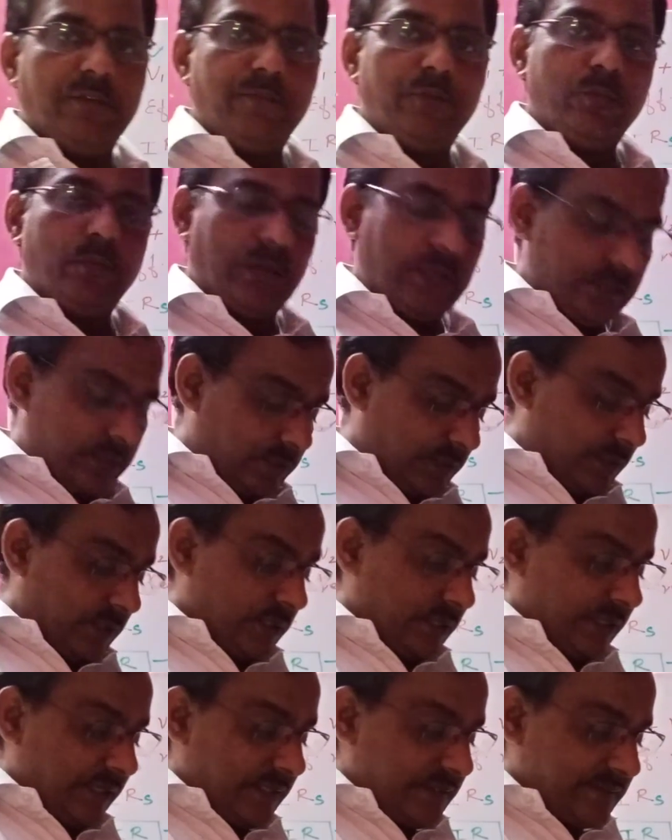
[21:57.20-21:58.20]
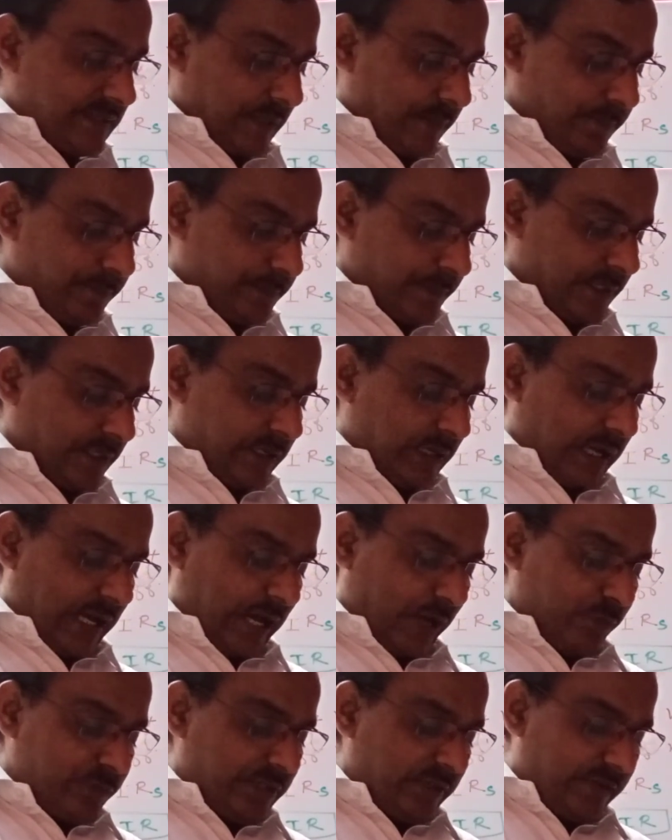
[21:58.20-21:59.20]
you one example
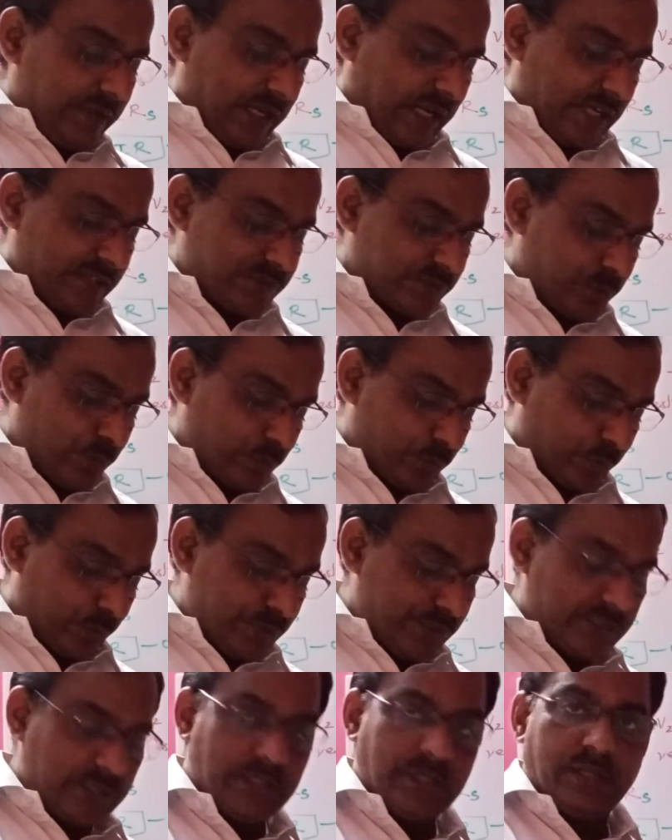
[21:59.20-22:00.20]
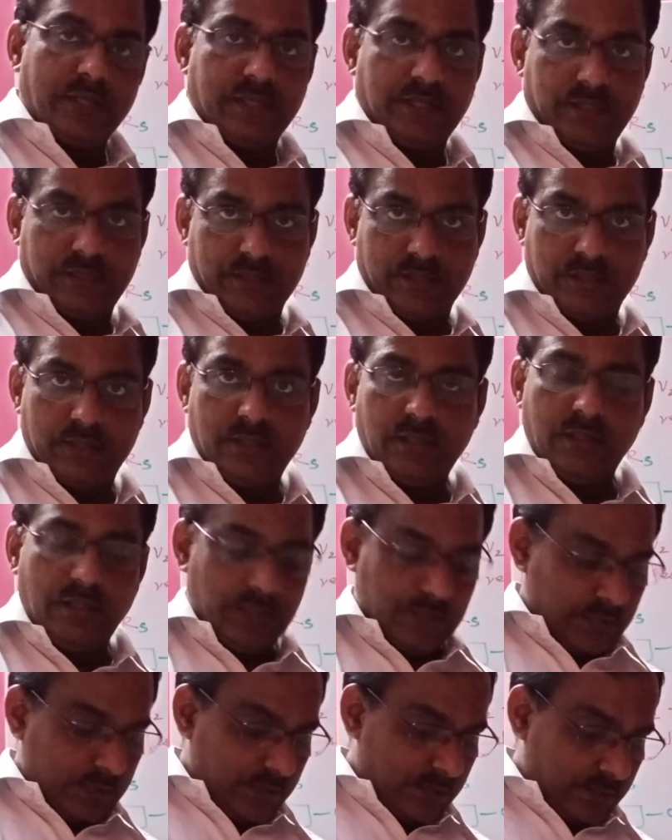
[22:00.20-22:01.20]
how they will ask you question in
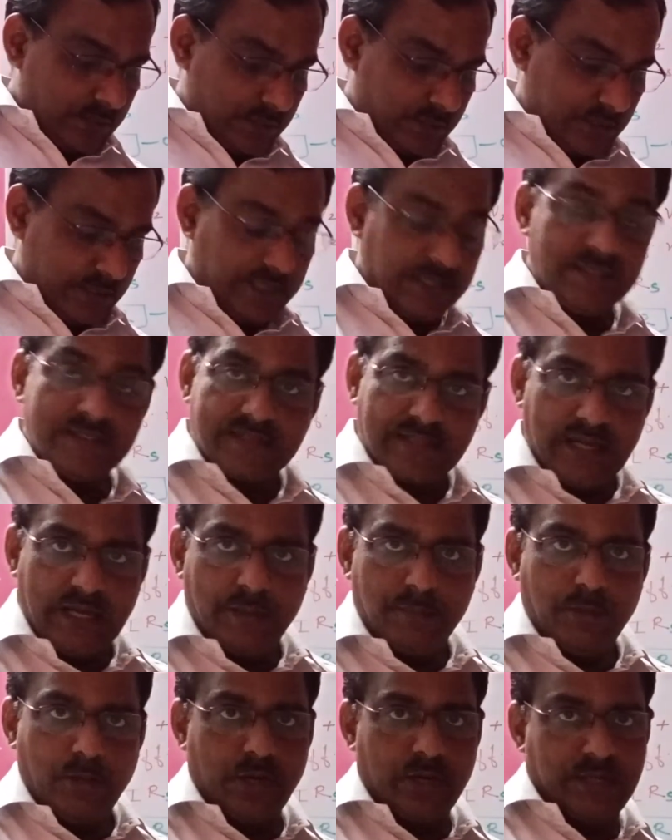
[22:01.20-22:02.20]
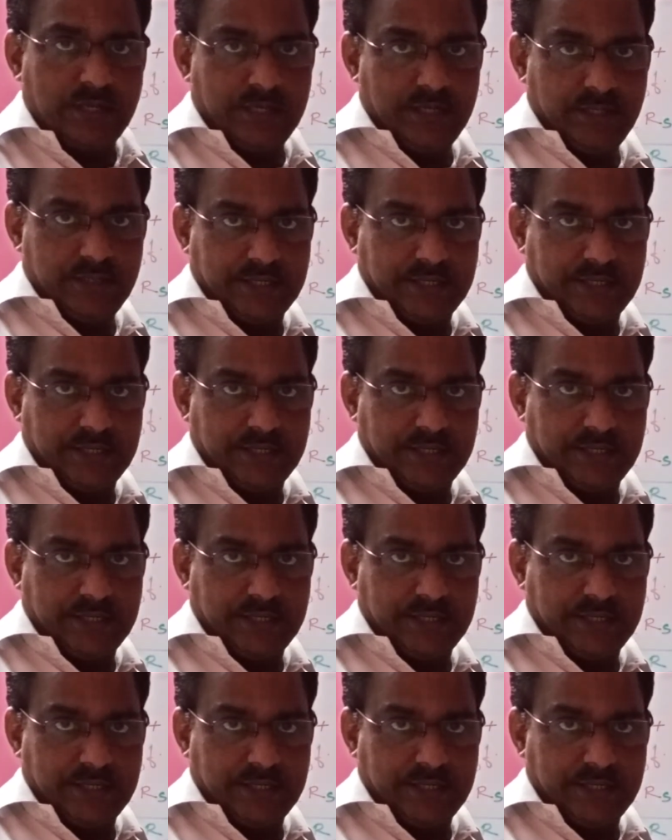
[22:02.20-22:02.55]
exam or in